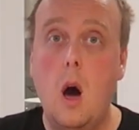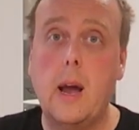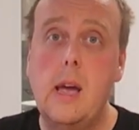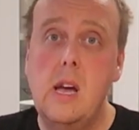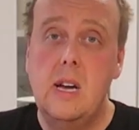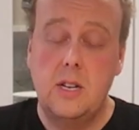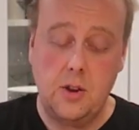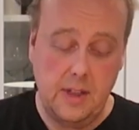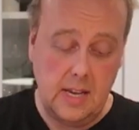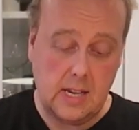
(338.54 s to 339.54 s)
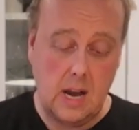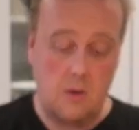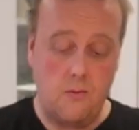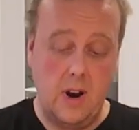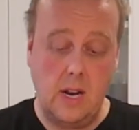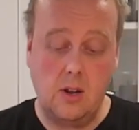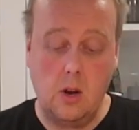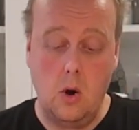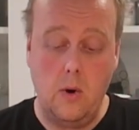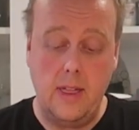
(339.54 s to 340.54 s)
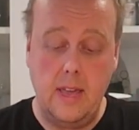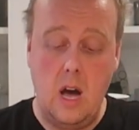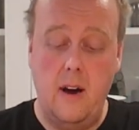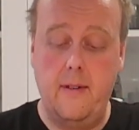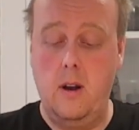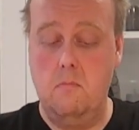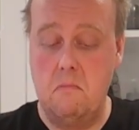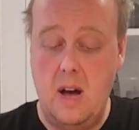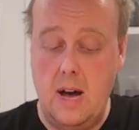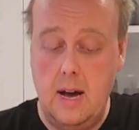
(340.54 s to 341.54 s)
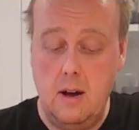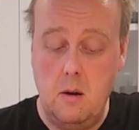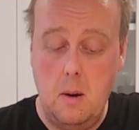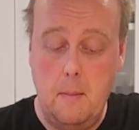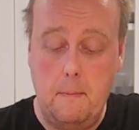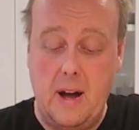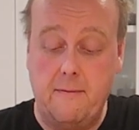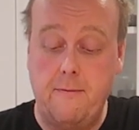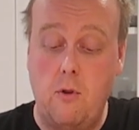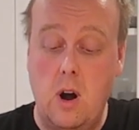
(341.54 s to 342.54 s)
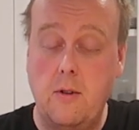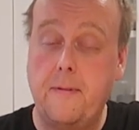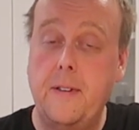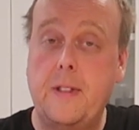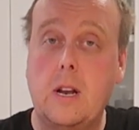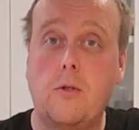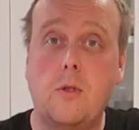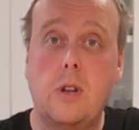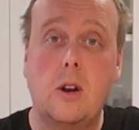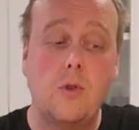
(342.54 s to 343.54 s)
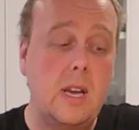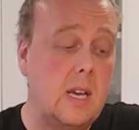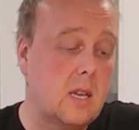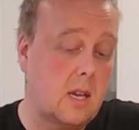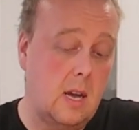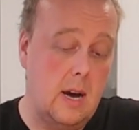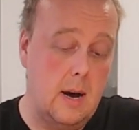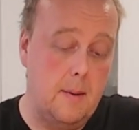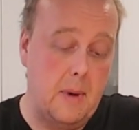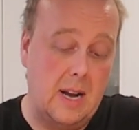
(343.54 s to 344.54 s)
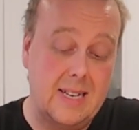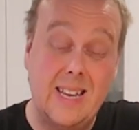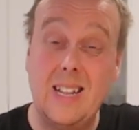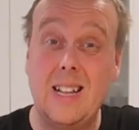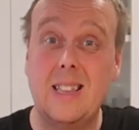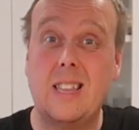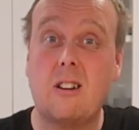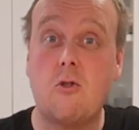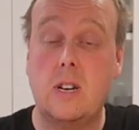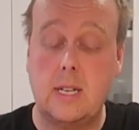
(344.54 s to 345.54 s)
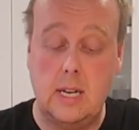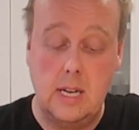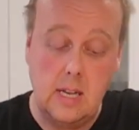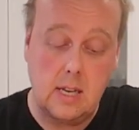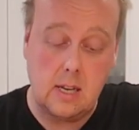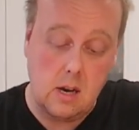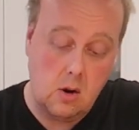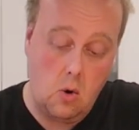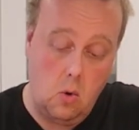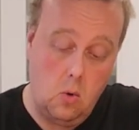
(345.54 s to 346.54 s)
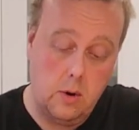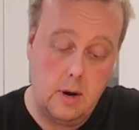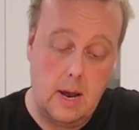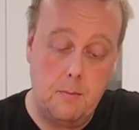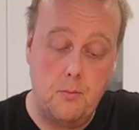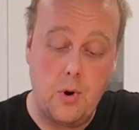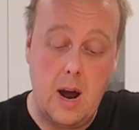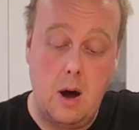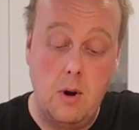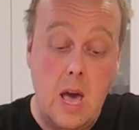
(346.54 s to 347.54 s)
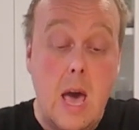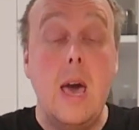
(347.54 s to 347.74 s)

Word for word: Okay, so these are ready to go in the oven uh, about 450 degrees um, until the crust is golden and brown.